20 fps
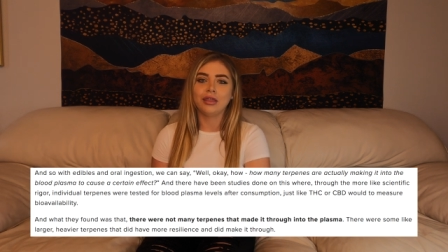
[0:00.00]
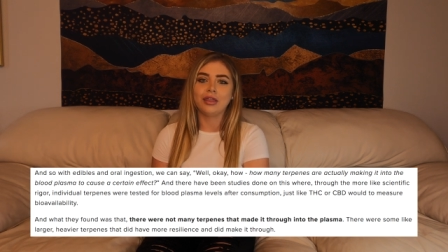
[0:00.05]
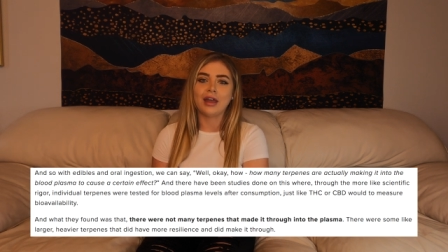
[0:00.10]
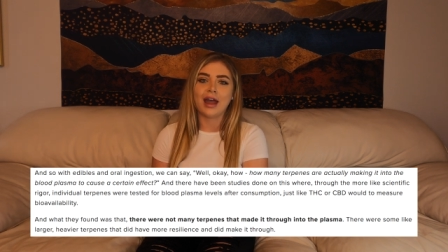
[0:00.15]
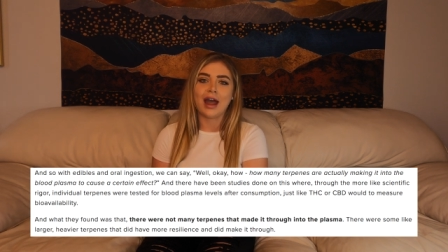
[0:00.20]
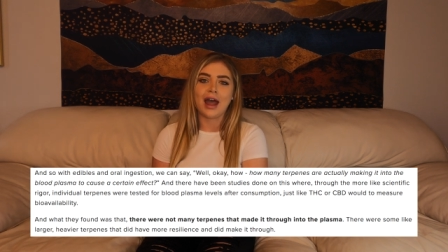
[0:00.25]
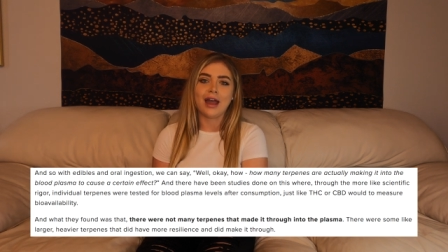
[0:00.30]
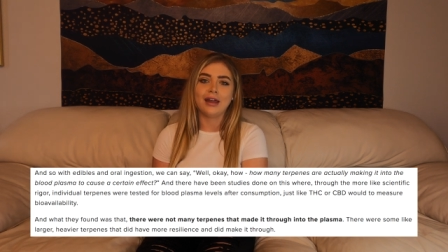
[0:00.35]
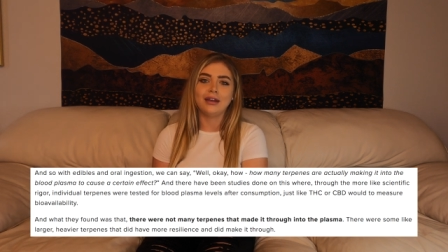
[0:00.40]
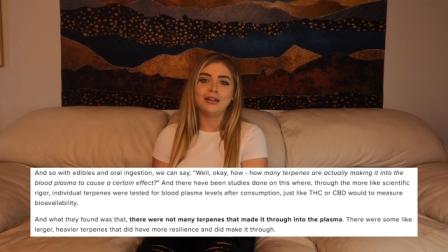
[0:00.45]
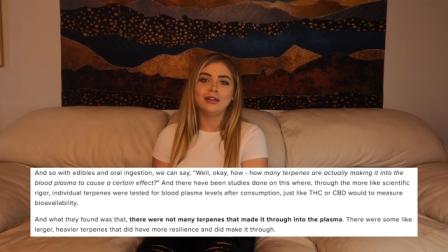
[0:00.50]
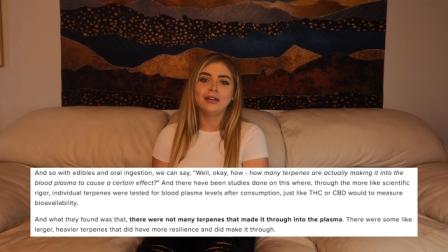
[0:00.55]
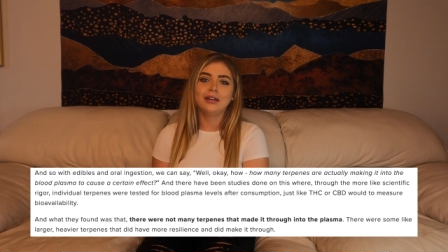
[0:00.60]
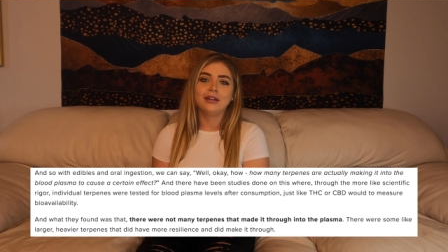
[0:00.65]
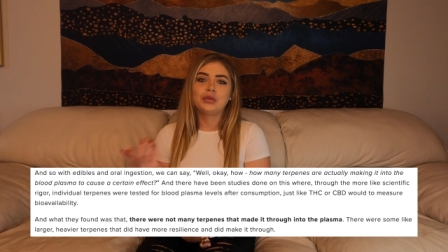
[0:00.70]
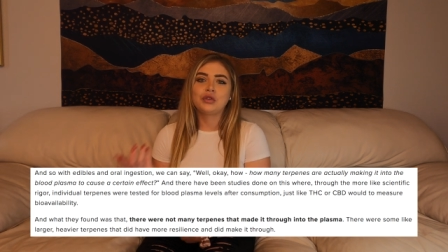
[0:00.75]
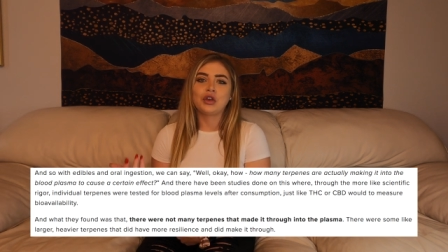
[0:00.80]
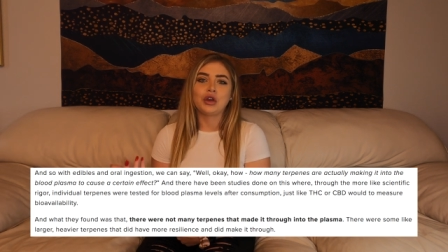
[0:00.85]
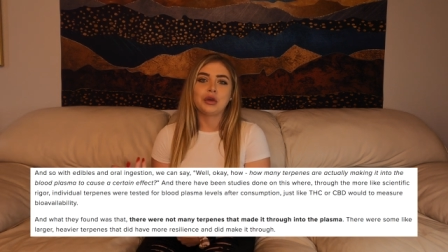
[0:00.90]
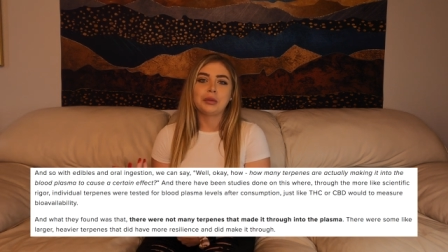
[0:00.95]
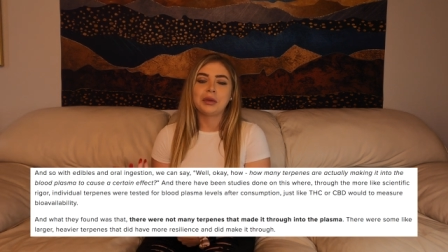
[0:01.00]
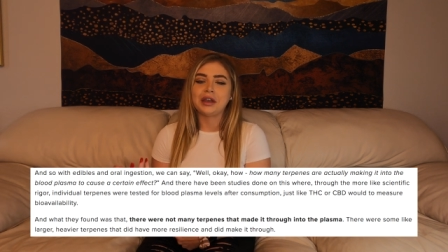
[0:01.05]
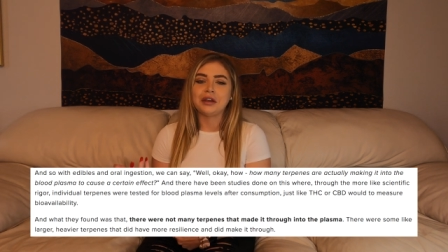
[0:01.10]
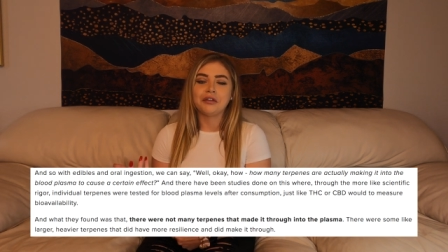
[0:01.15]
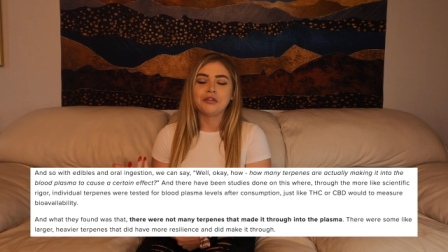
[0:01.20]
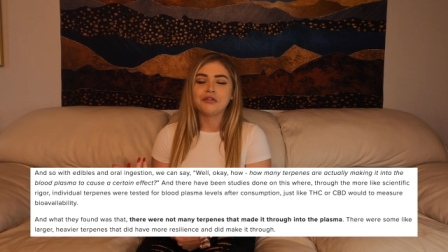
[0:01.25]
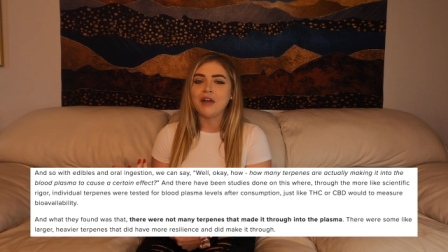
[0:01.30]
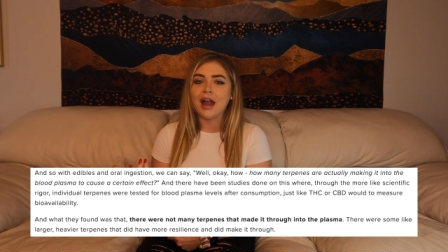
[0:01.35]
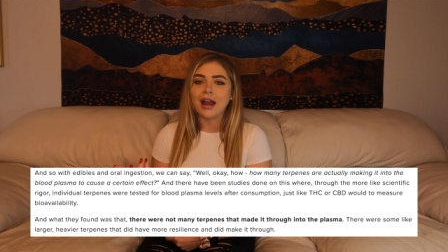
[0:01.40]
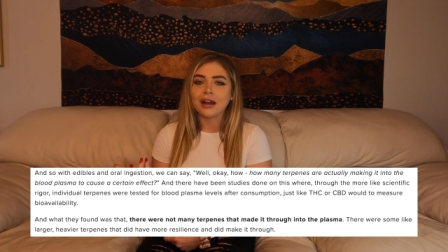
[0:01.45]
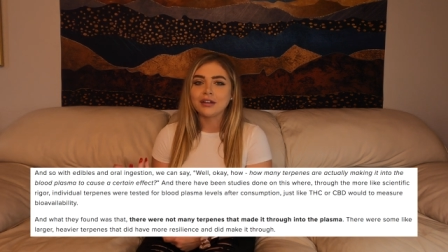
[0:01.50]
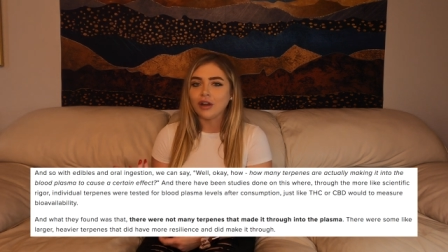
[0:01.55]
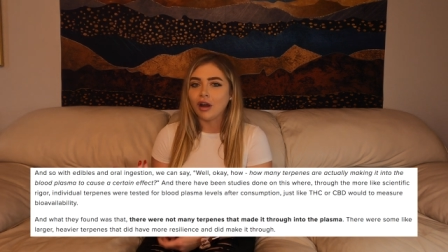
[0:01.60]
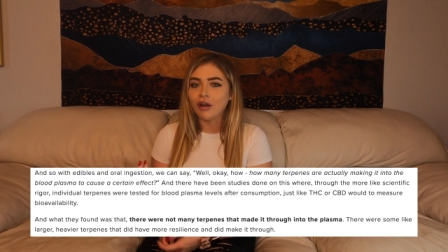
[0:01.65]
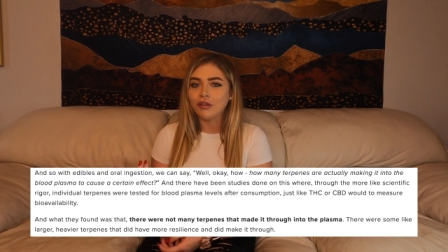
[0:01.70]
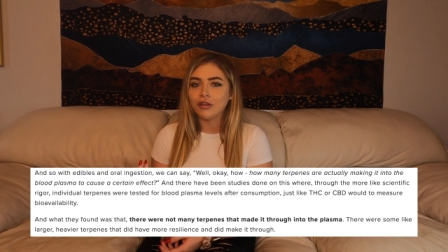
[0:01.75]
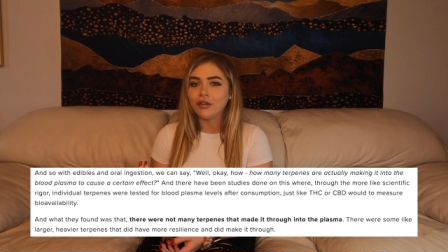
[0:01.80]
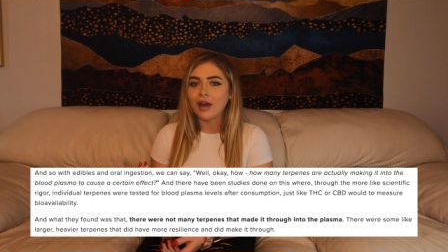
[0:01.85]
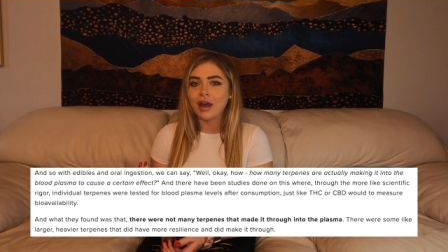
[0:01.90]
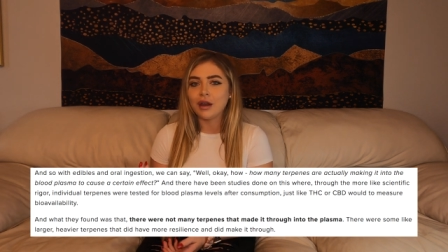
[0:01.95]
that terpene effect
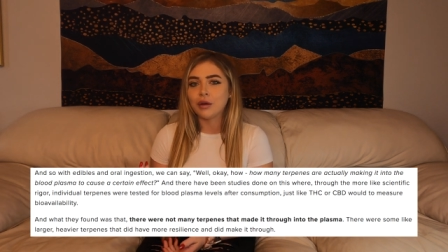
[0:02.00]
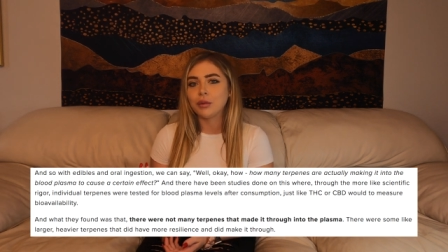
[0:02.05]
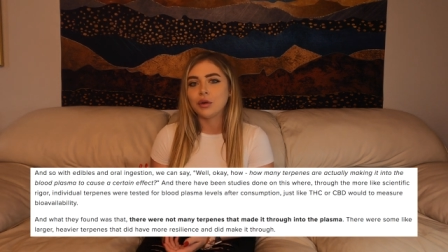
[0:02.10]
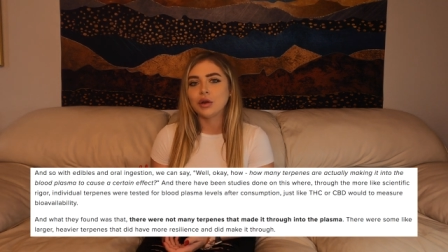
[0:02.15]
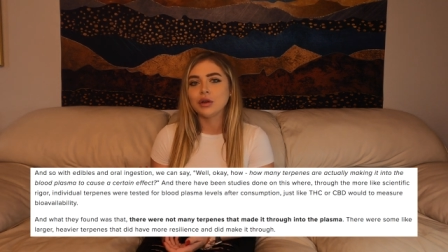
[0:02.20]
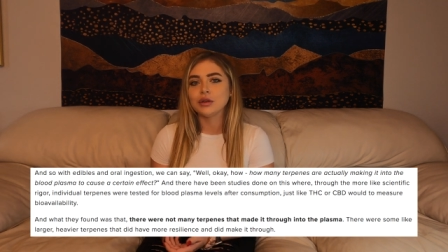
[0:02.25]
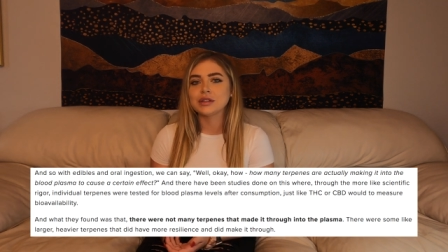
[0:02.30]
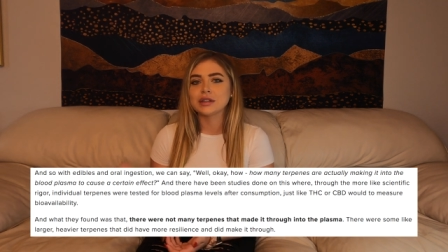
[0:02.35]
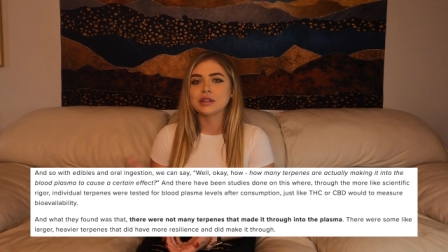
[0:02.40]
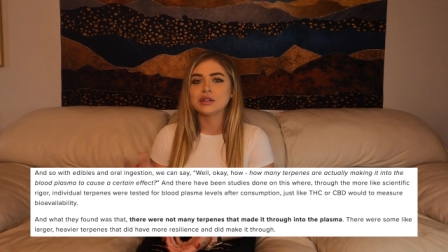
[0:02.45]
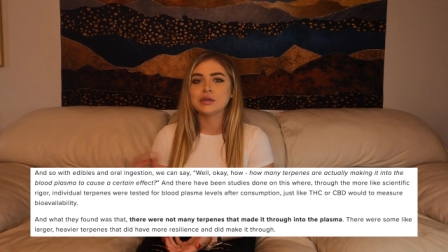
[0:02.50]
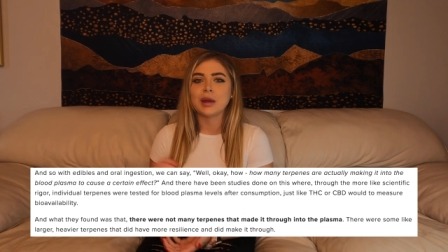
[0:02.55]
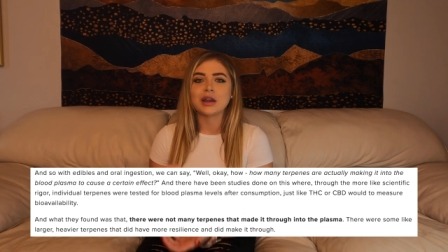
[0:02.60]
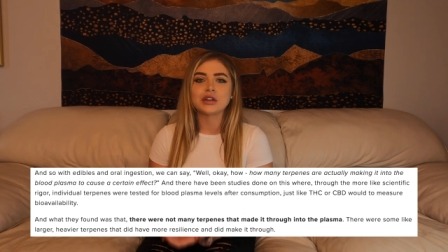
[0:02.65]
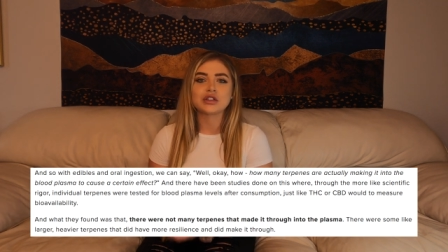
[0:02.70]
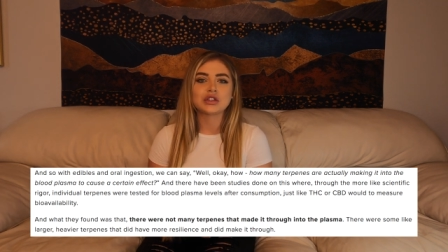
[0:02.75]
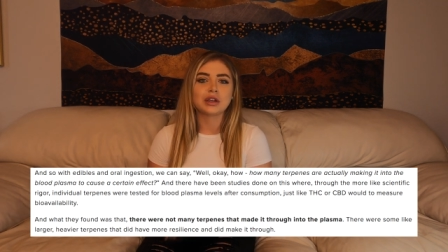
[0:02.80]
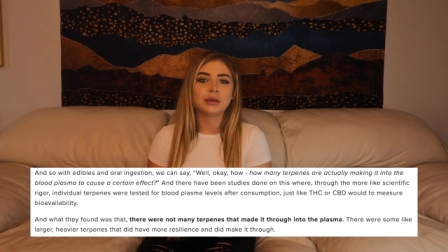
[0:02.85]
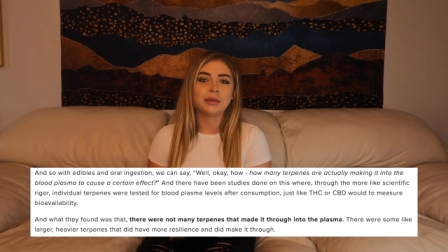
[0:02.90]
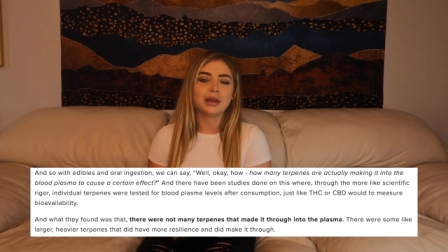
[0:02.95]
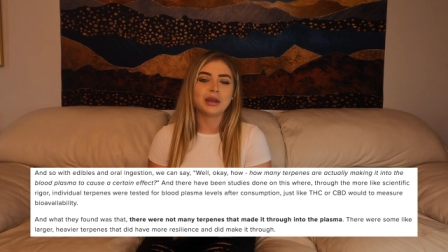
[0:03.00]
off of edibles, especially